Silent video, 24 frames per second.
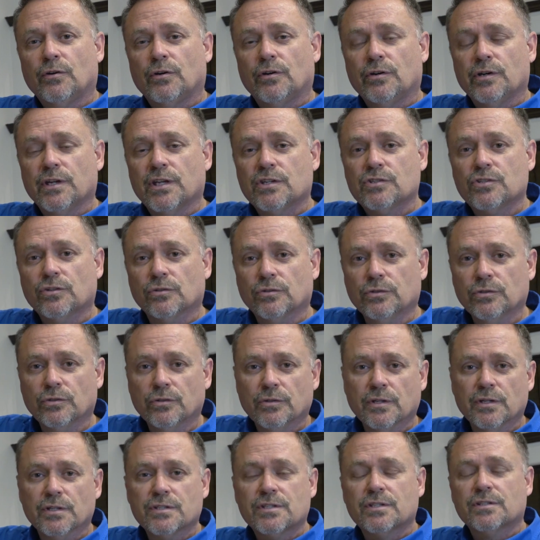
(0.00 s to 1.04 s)
Ernesto do
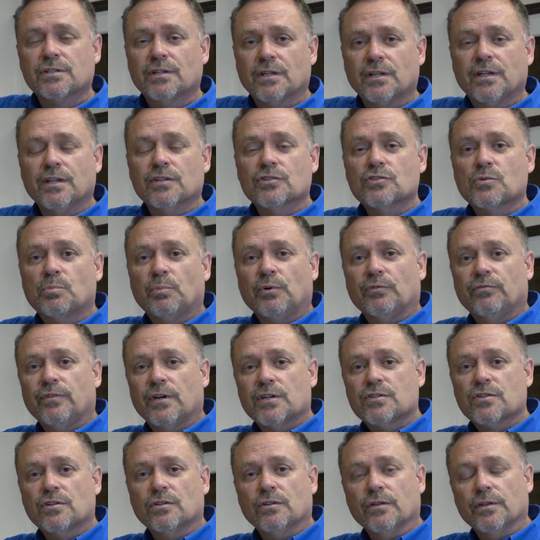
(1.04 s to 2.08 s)
this, he is a
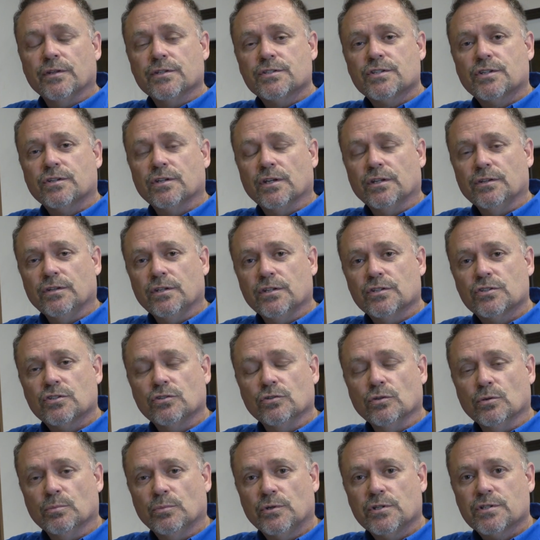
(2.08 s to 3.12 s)
professional that's done this
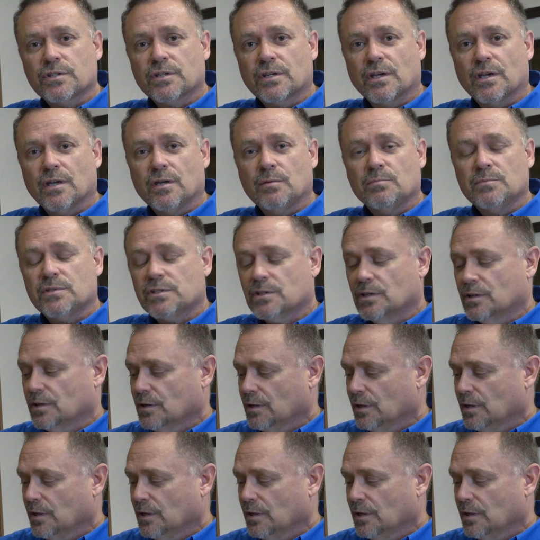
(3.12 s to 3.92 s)
numerous times